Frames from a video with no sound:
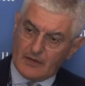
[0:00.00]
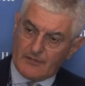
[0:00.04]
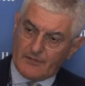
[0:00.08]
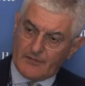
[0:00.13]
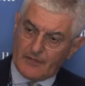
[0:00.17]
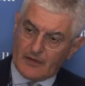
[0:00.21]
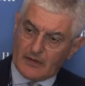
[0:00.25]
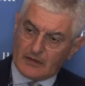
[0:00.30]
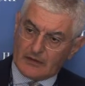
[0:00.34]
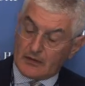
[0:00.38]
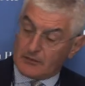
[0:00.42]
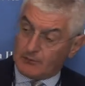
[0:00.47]

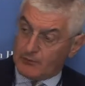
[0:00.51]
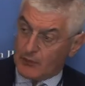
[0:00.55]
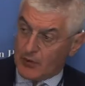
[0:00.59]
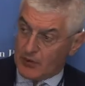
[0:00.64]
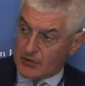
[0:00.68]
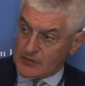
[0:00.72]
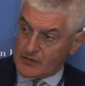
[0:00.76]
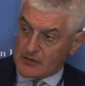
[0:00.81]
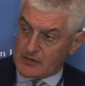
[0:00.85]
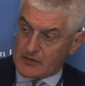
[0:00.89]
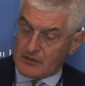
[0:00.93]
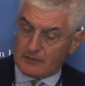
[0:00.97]
affected
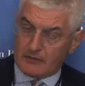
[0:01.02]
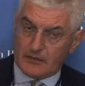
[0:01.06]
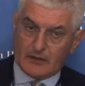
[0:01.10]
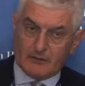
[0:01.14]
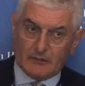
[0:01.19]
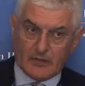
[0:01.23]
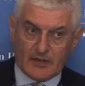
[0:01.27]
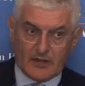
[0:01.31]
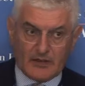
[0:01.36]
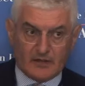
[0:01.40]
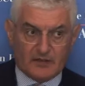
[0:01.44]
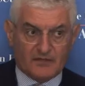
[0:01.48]
positively
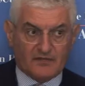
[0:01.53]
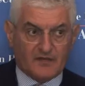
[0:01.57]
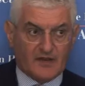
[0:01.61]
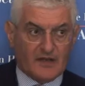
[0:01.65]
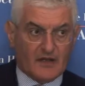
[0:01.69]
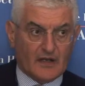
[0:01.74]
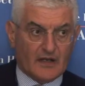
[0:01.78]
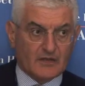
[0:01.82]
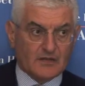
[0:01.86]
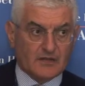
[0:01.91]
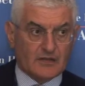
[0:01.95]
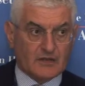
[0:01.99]
by the
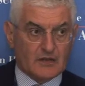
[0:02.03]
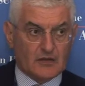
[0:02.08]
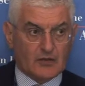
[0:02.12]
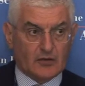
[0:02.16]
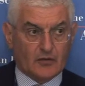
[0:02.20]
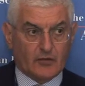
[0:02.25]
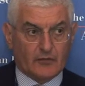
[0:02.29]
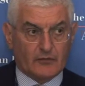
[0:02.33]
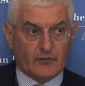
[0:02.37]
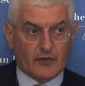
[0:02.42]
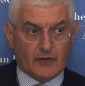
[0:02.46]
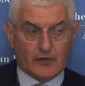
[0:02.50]
financing
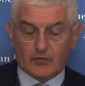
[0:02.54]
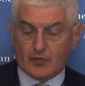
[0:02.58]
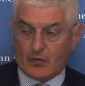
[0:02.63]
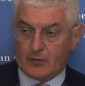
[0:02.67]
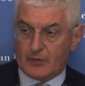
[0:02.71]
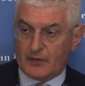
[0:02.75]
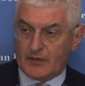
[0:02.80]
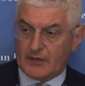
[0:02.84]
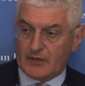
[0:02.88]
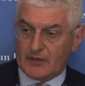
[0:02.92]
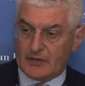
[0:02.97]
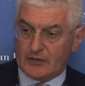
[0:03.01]
of the
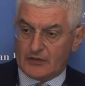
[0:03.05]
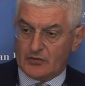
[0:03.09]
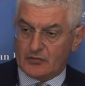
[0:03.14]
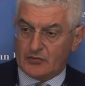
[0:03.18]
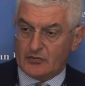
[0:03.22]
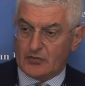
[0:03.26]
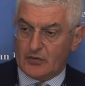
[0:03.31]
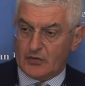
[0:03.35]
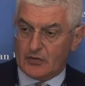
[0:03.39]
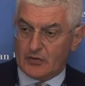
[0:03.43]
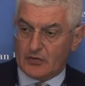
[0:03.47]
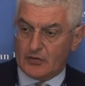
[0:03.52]
European
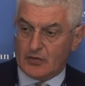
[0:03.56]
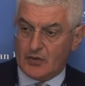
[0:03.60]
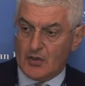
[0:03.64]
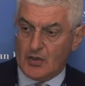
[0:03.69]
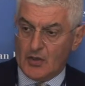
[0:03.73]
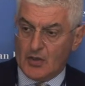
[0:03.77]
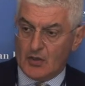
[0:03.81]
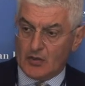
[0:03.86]
Union